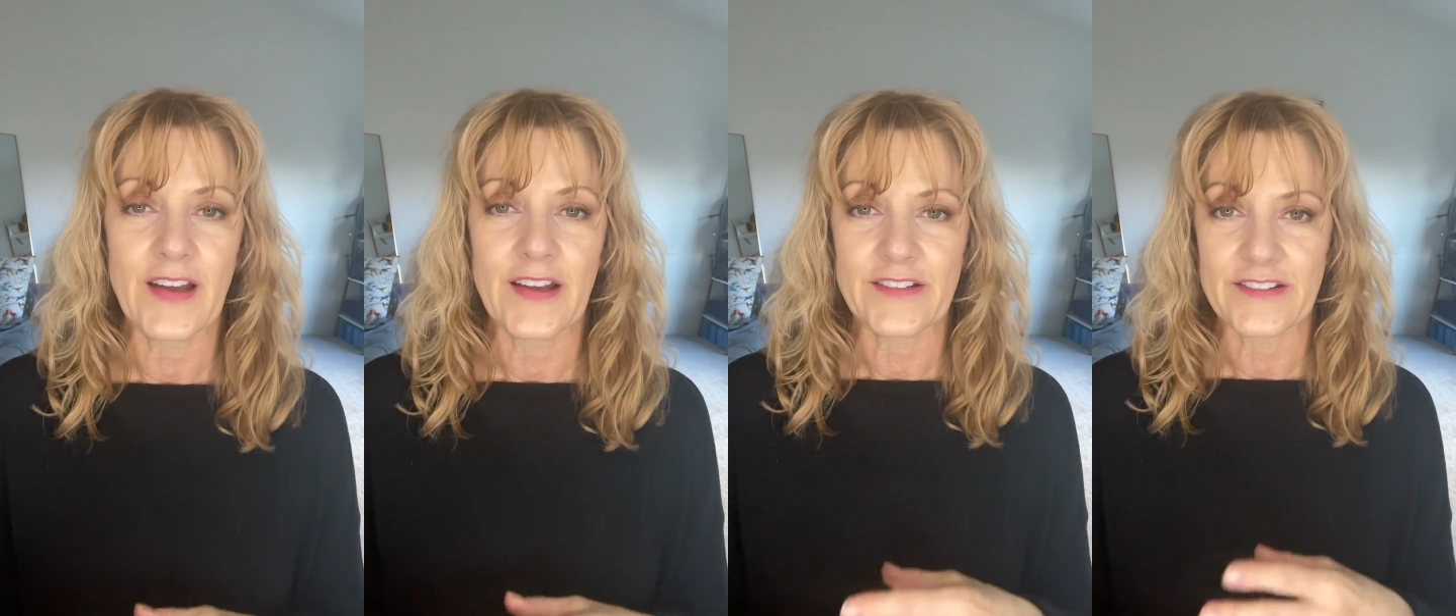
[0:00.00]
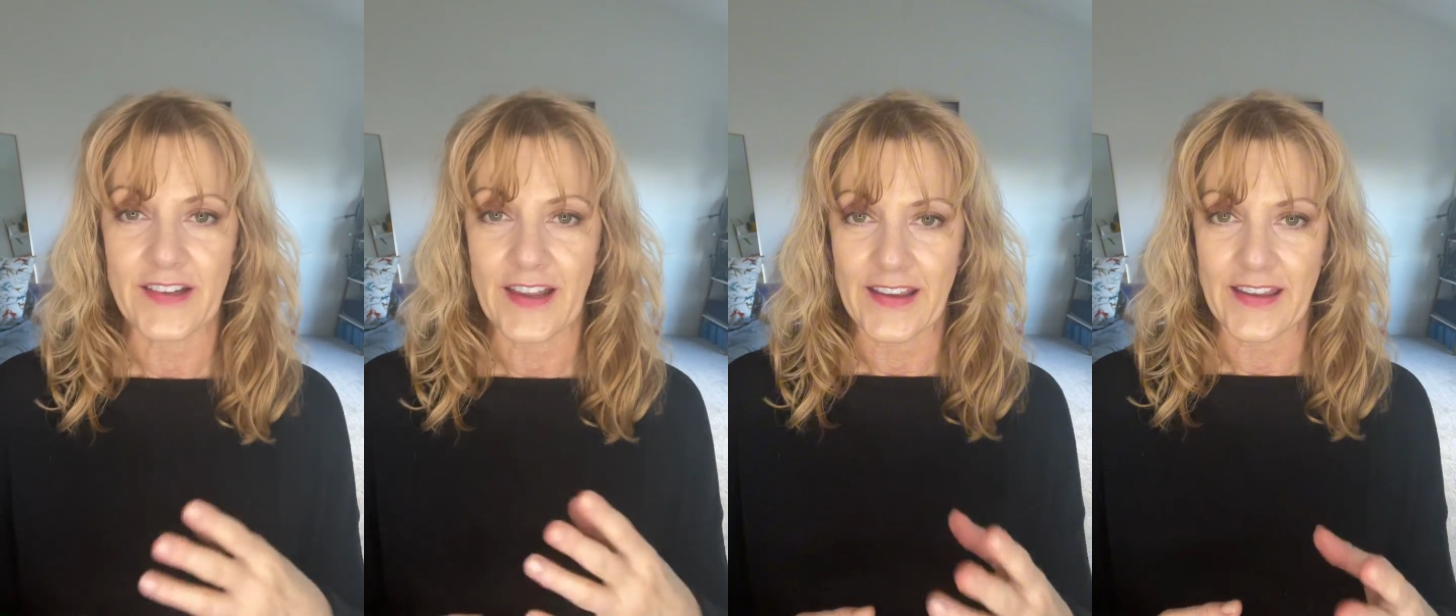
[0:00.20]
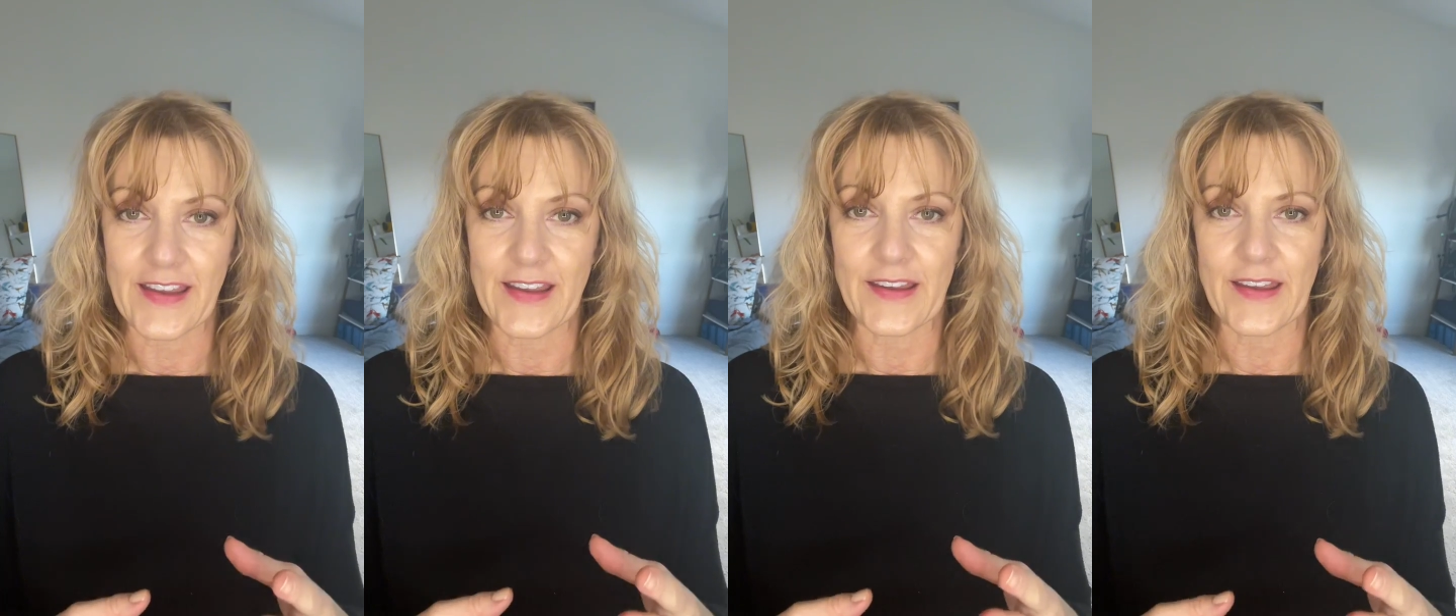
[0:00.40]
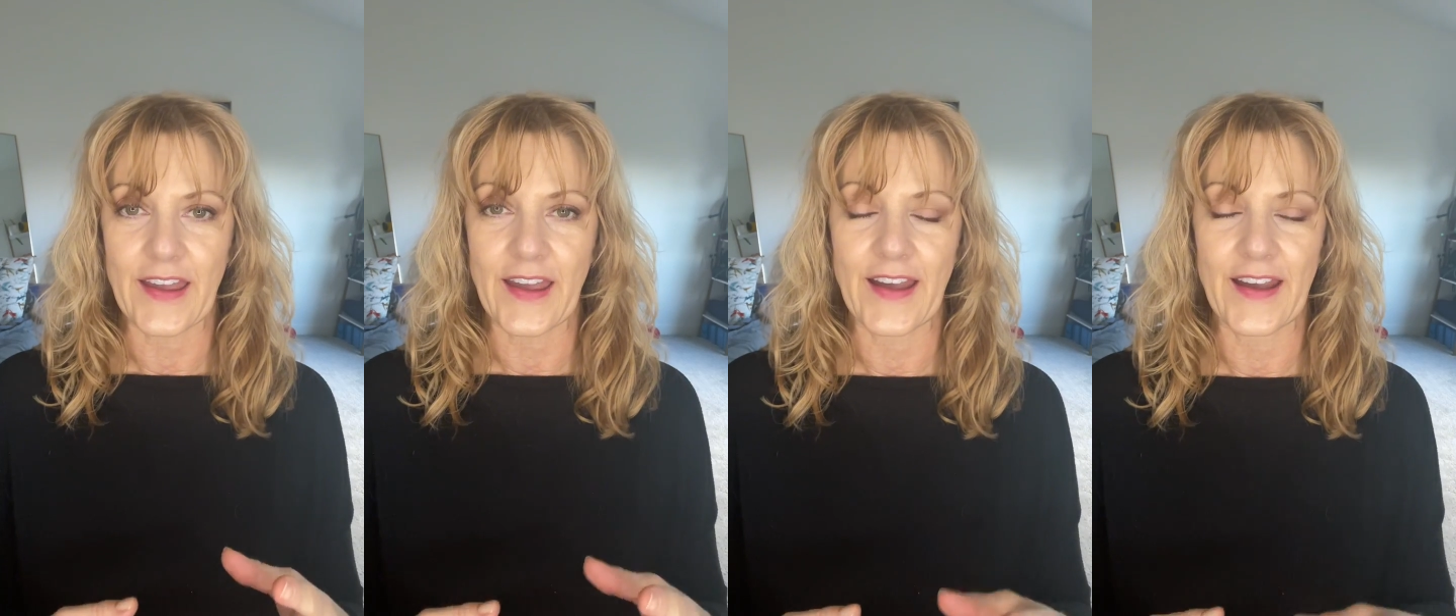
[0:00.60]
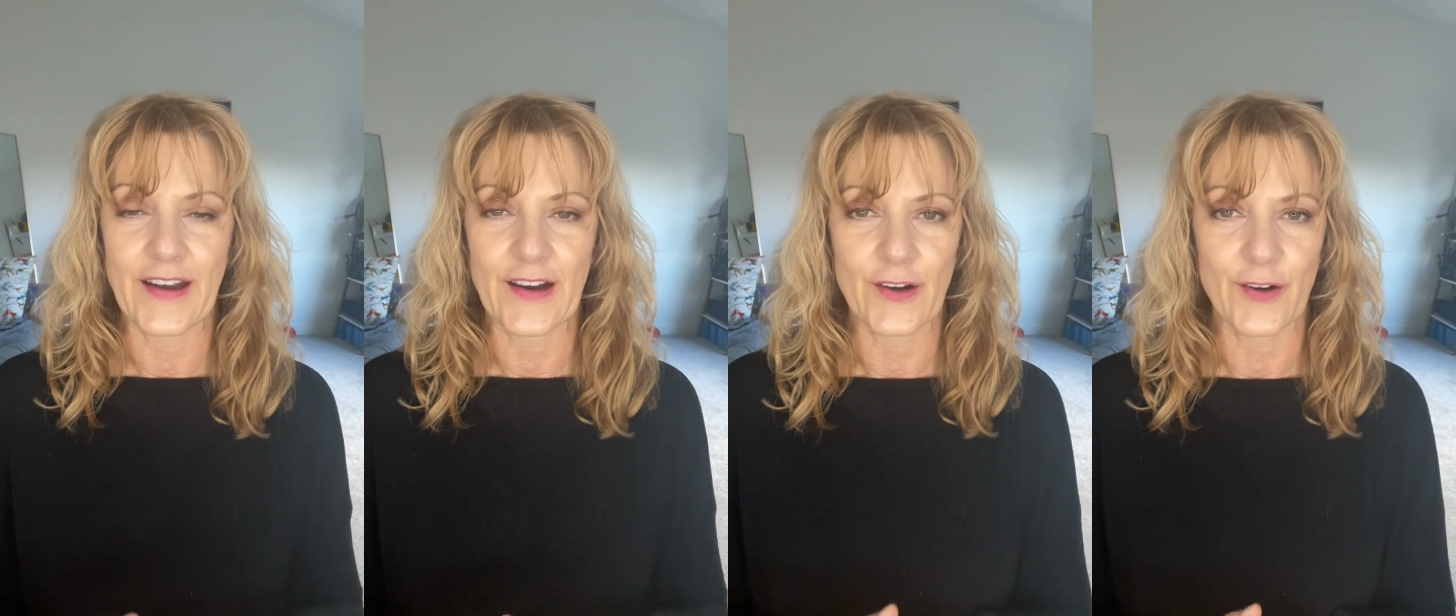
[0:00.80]
taking
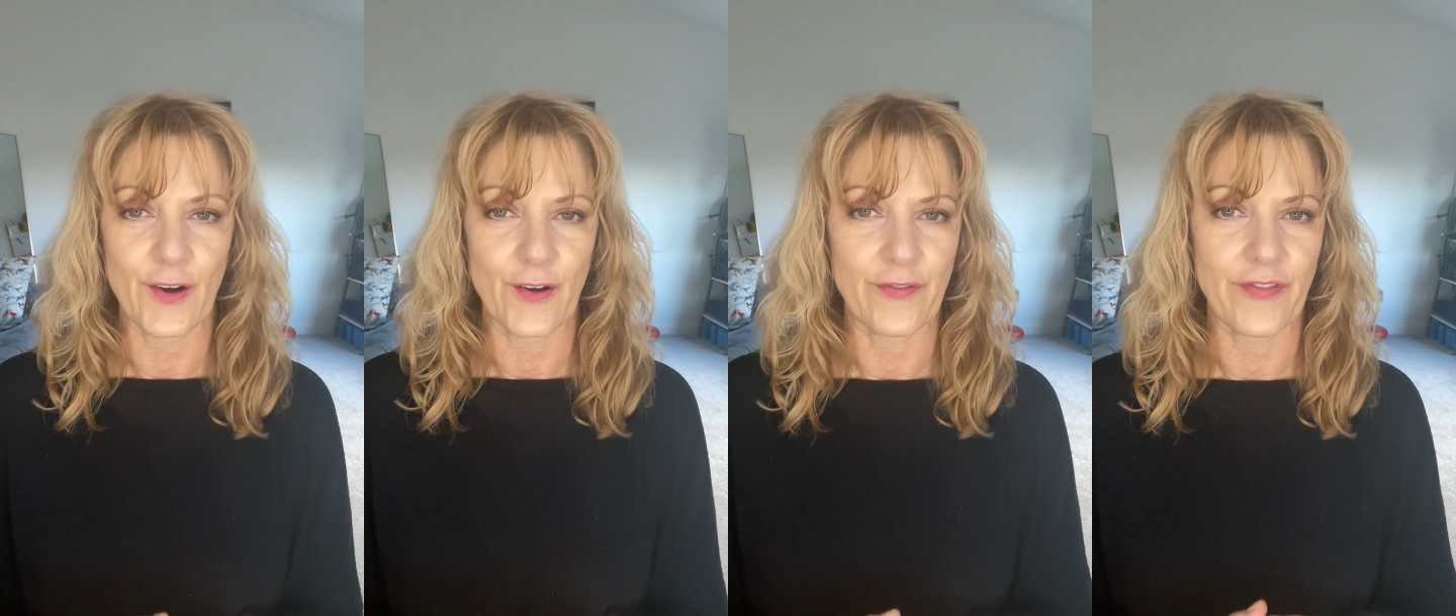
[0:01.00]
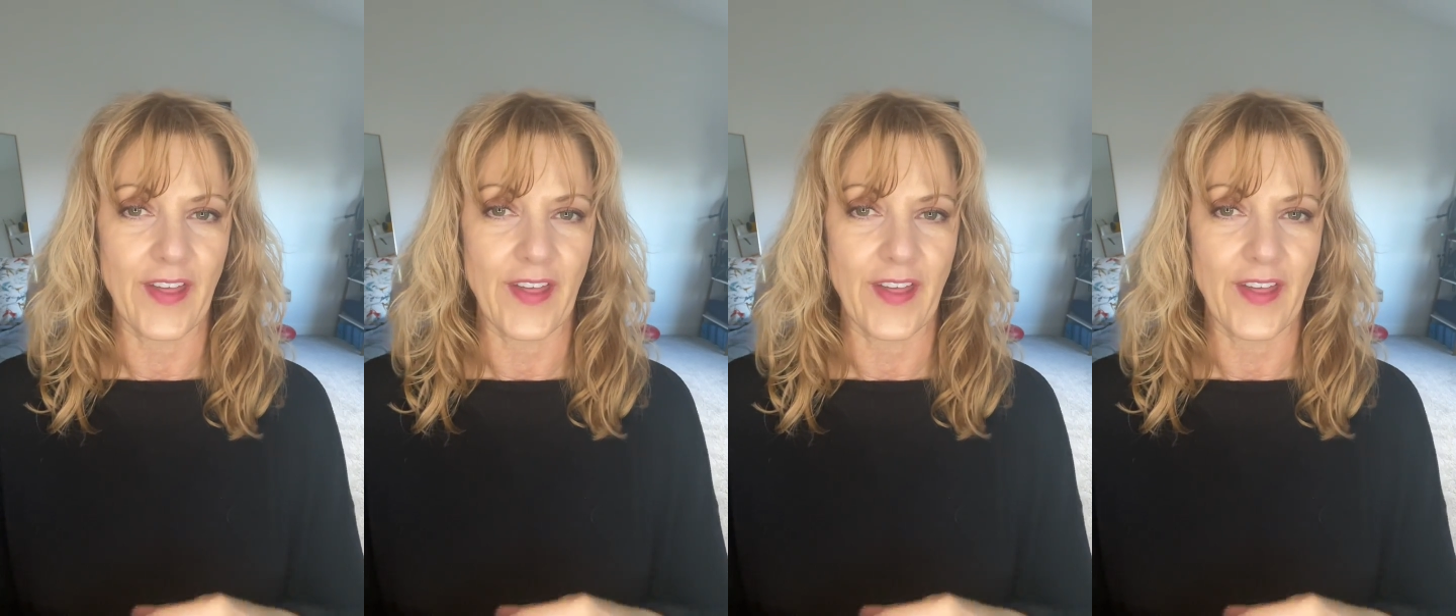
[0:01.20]
care of